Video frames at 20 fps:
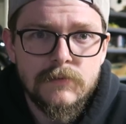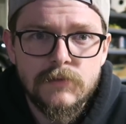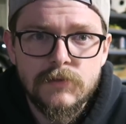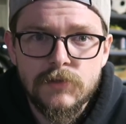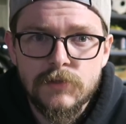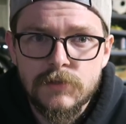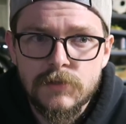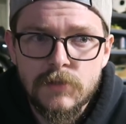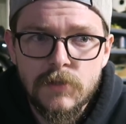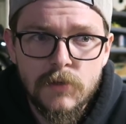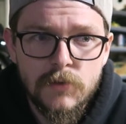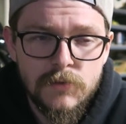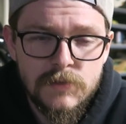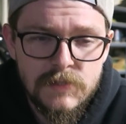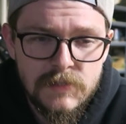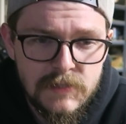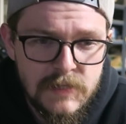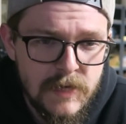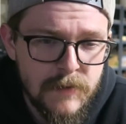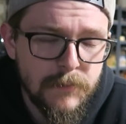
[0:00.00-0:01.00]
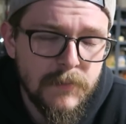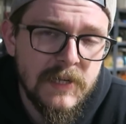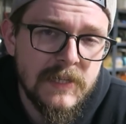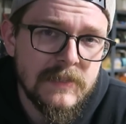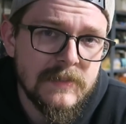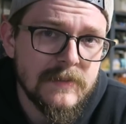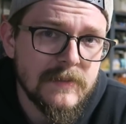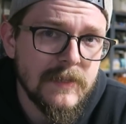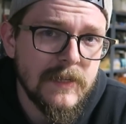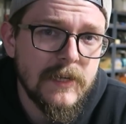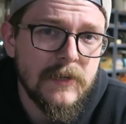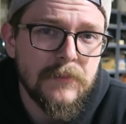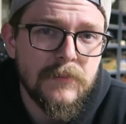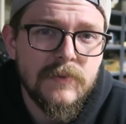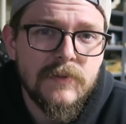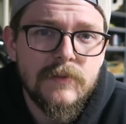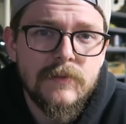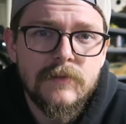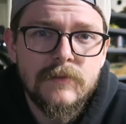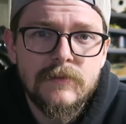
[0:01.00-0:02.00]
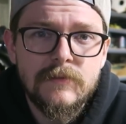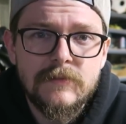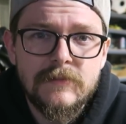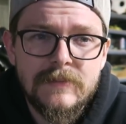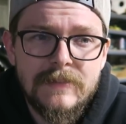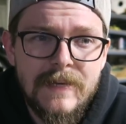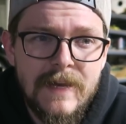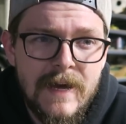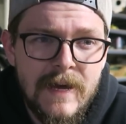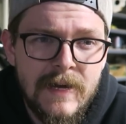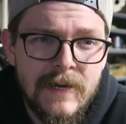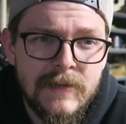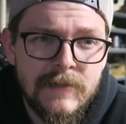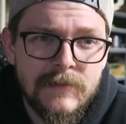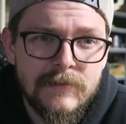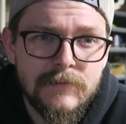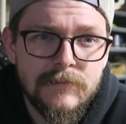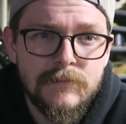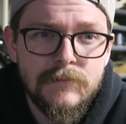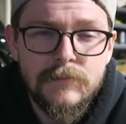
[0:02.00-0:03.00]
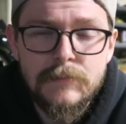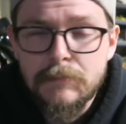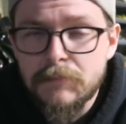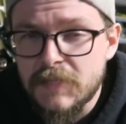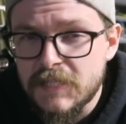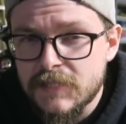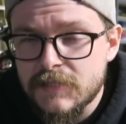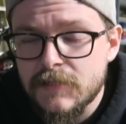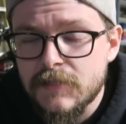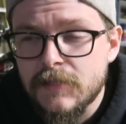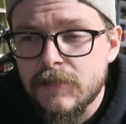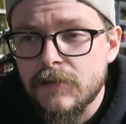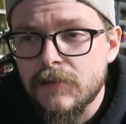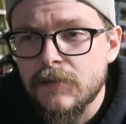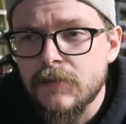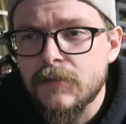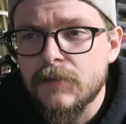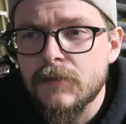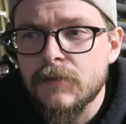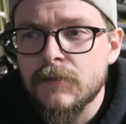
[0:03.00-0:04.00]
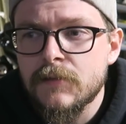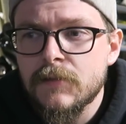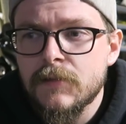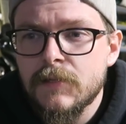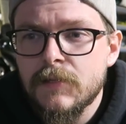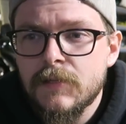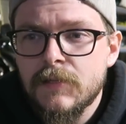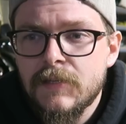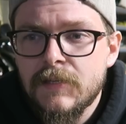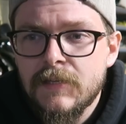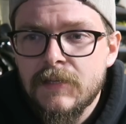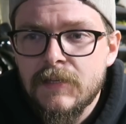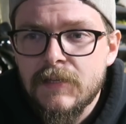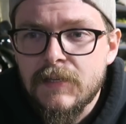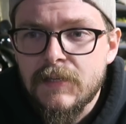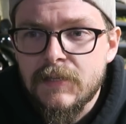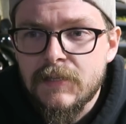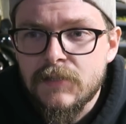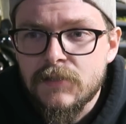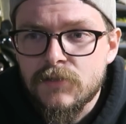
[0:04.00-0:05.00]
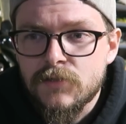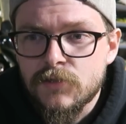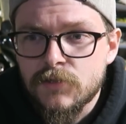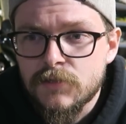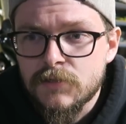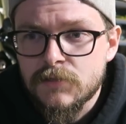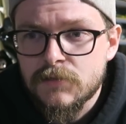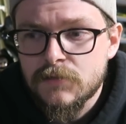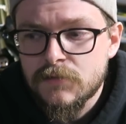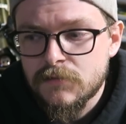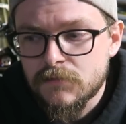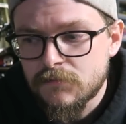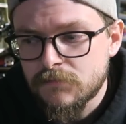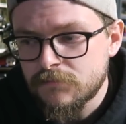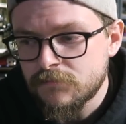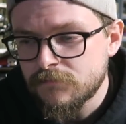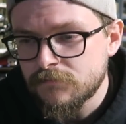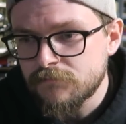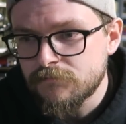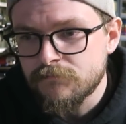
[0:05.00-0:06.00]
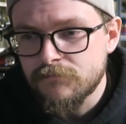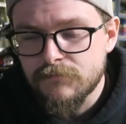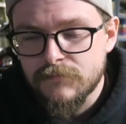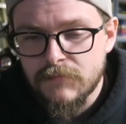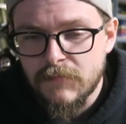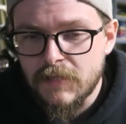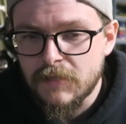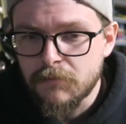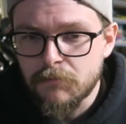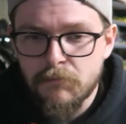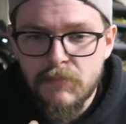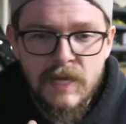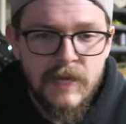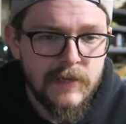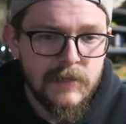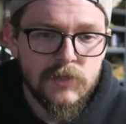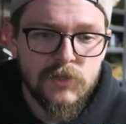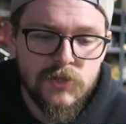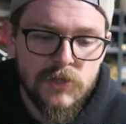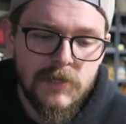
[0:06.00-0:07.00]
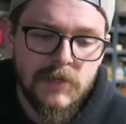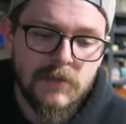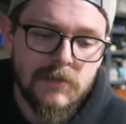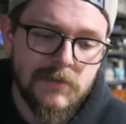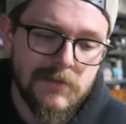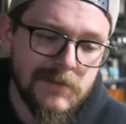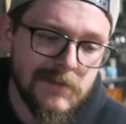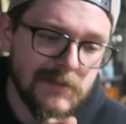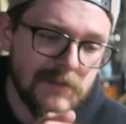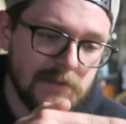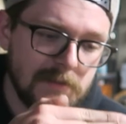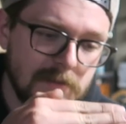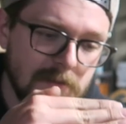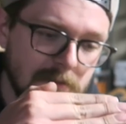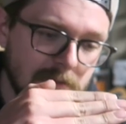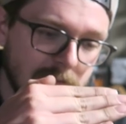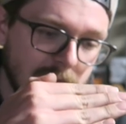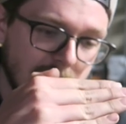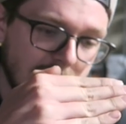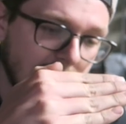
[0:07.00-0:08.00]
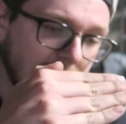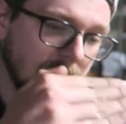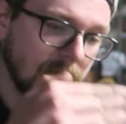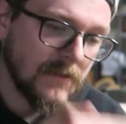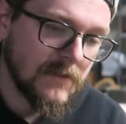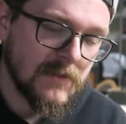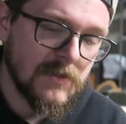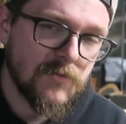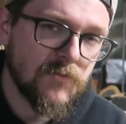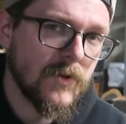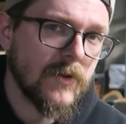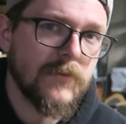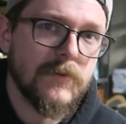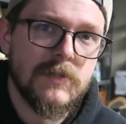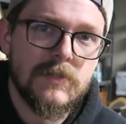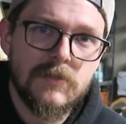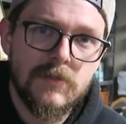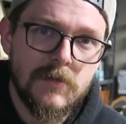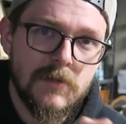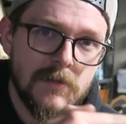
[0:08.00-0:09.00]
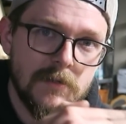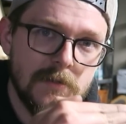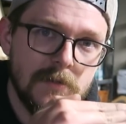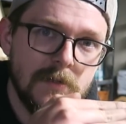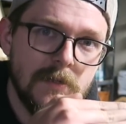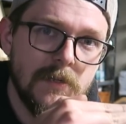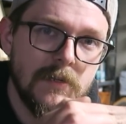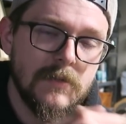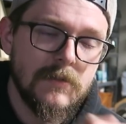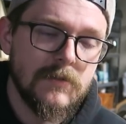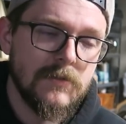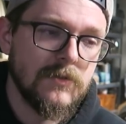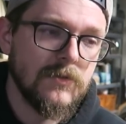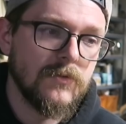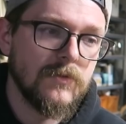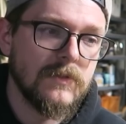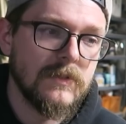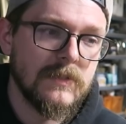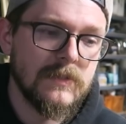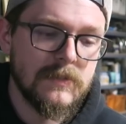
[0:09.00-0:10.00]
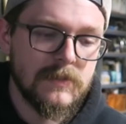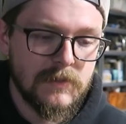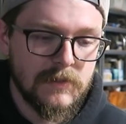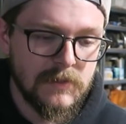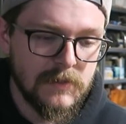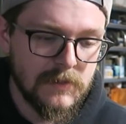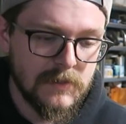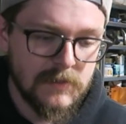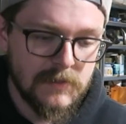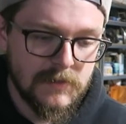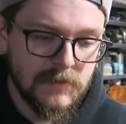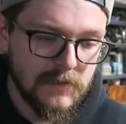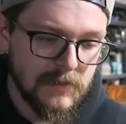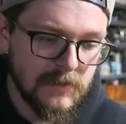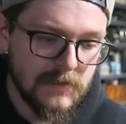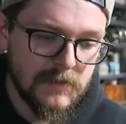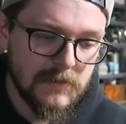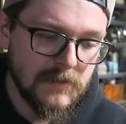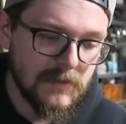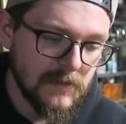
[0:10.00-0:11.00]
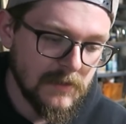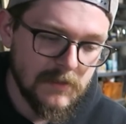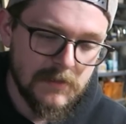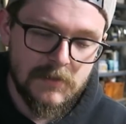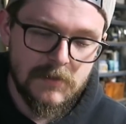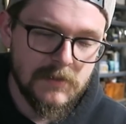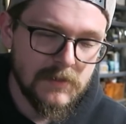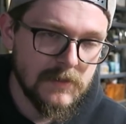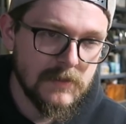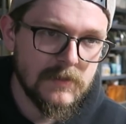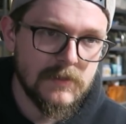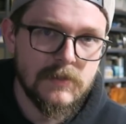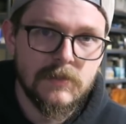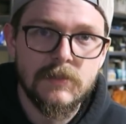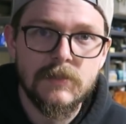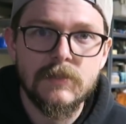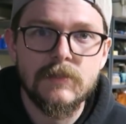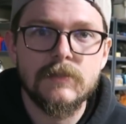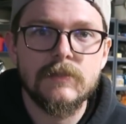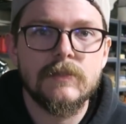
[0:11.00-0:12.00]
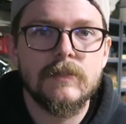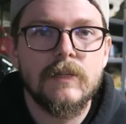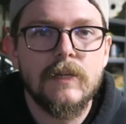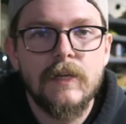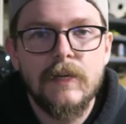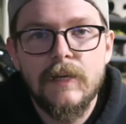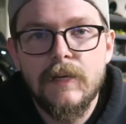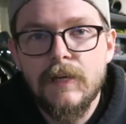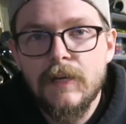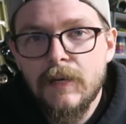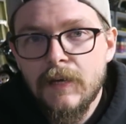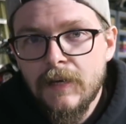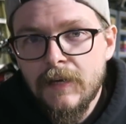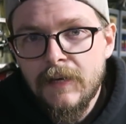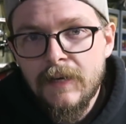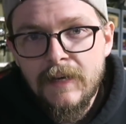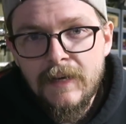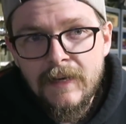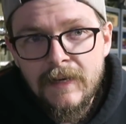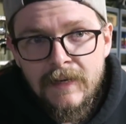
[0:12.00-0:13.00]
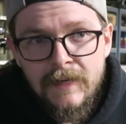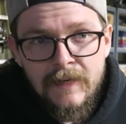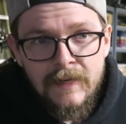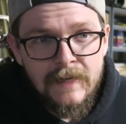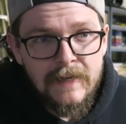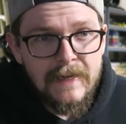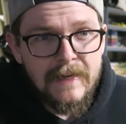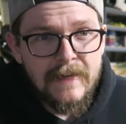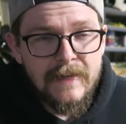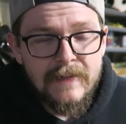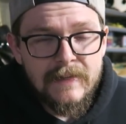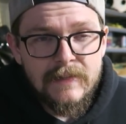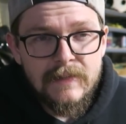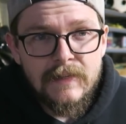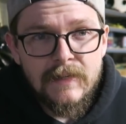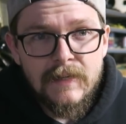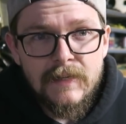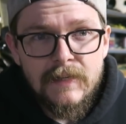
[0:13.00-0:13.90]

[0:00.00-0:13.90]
just go step by step, not miss anything, and just like make a checklist. All right, this is where we start. Do this, this, this, this, this, and this. And